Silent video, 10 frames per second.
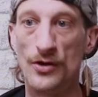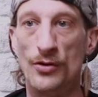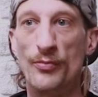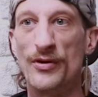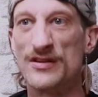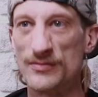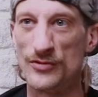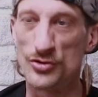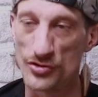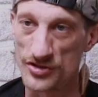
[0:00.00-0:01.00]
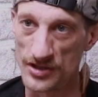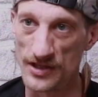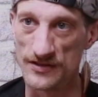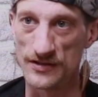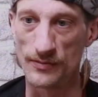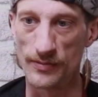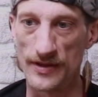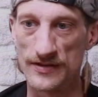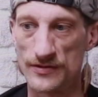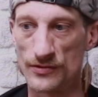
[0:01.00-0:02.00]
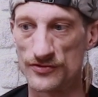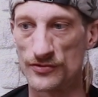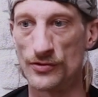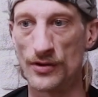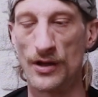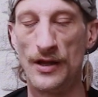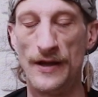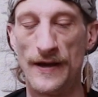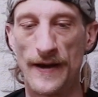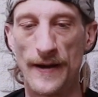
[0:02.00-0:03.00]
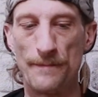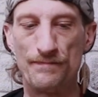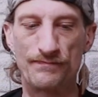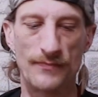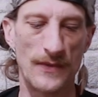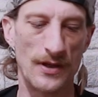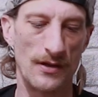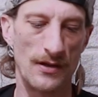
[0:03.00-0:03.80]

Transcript: or bring some nutrition into your into your soil. Um,